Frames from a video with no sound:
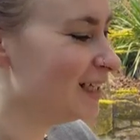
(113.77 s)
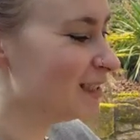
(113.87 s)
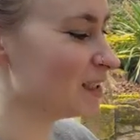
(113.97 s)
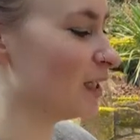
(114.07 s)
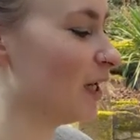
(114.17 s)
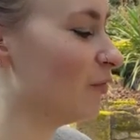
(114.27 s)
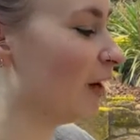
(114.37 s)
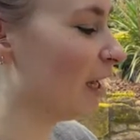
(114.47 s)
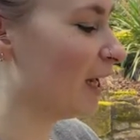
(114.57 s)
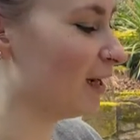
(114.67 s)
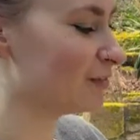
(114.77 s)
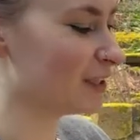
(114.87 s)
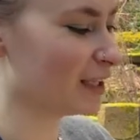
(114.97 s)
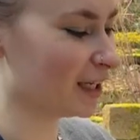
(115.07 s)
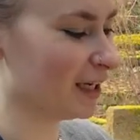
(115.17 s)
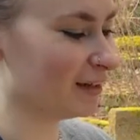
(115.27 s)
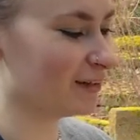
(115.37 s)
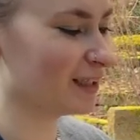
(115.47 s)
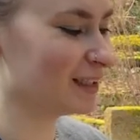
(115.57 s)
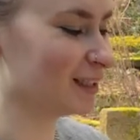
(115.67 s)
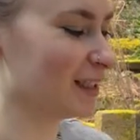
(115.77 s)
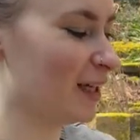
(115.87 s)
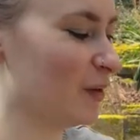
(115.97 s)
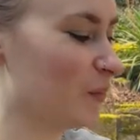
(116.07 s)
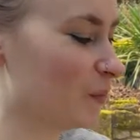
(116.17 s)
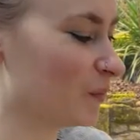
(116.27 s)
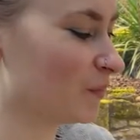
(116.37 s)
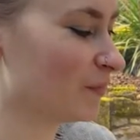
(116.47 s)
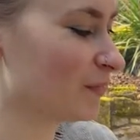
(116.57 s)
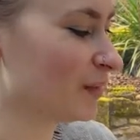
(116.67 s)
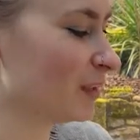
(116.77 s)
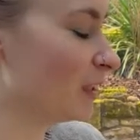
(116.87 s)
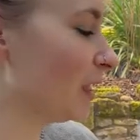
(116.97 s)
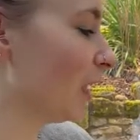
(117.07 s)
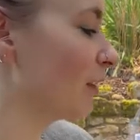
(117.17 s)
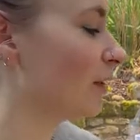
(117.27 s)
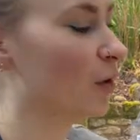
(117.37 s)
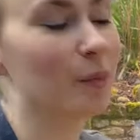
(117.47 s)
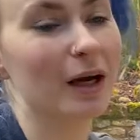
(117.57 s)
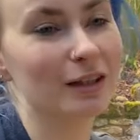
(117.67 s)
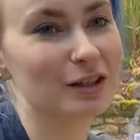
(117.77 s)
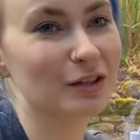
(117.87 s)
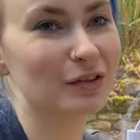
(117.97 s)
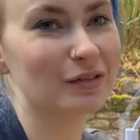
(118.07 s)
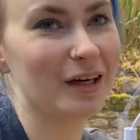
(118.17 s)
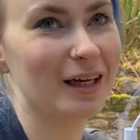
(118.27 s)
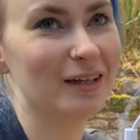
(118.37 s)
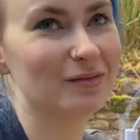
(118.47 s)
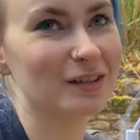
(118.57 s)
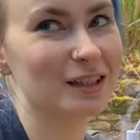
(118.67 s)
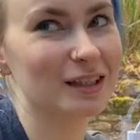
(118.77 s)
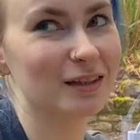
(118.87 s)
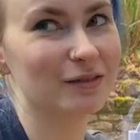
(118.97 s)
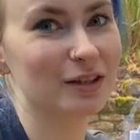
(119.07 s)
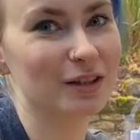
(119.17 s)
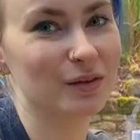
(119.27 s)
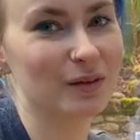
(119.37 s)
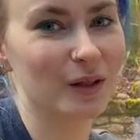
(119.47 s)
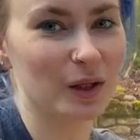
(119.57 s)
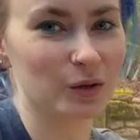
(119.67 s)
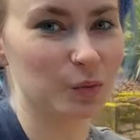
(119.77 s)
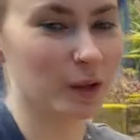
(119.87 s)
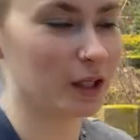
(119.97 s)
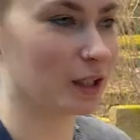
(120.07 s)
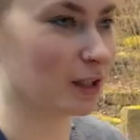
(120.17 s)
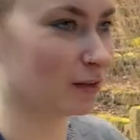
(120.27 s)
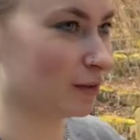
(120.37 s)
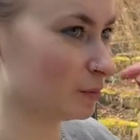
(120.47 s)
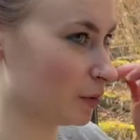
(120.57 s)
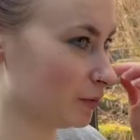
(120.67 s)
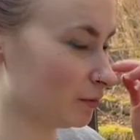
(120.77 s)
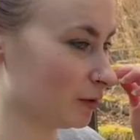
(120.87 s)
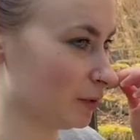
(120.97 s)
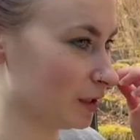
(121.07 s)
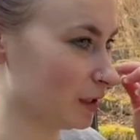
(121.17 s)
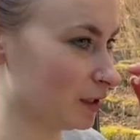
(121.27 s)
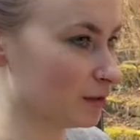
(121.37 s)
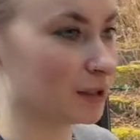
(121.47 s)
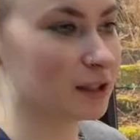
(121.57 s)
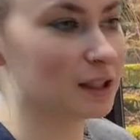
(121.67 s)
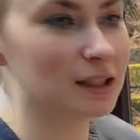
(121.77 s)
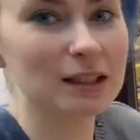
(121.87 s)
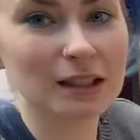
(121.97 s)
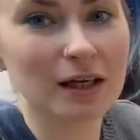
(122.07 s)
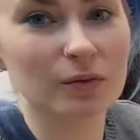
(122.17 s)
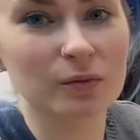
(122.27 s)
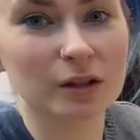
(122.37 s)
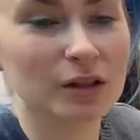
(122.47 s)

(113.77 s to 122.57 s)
So I might have to go and go back to the frames this afternoon when I go to pick Leon up from his nursery, because it's in town, which